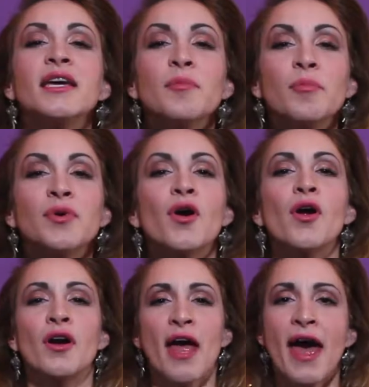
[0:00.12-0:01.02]
keep
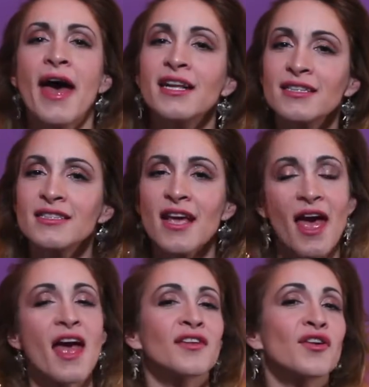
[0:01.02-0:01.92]
your heads
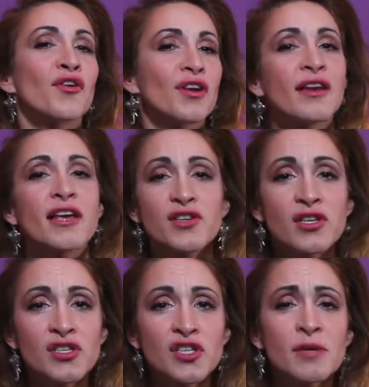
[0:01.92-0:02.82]
and your
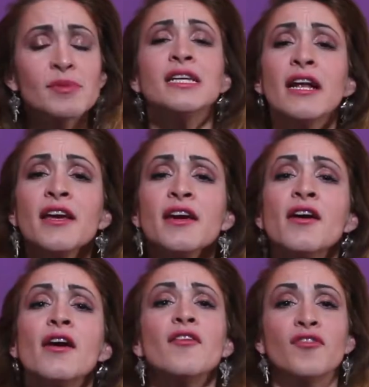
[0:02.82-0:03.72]
relationships
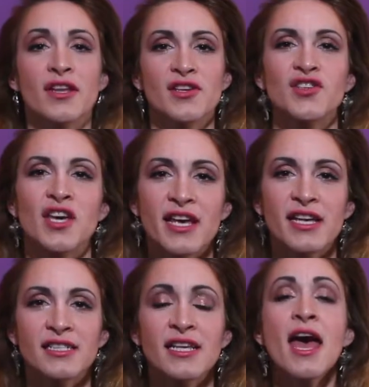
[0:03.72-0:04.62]
clear of
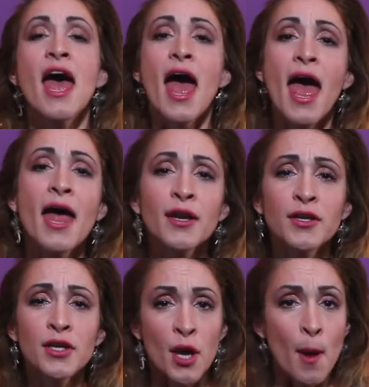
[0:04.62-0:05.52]
cliches
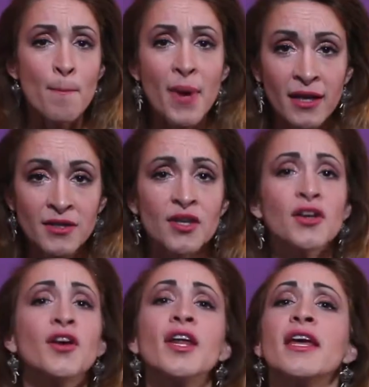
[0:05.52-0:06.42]
and
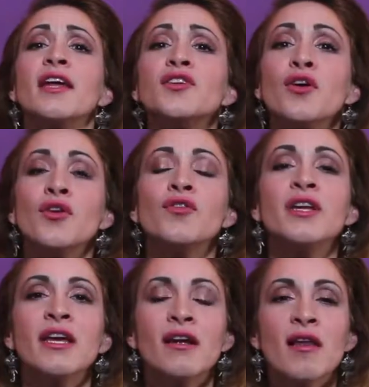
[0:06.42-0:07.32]
better create your
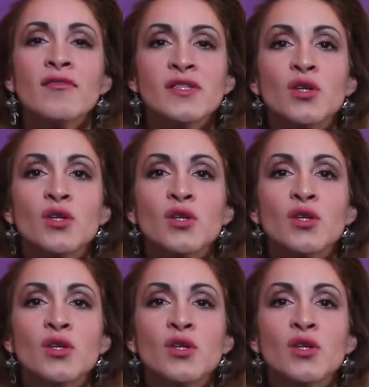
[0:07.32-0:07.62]
unique love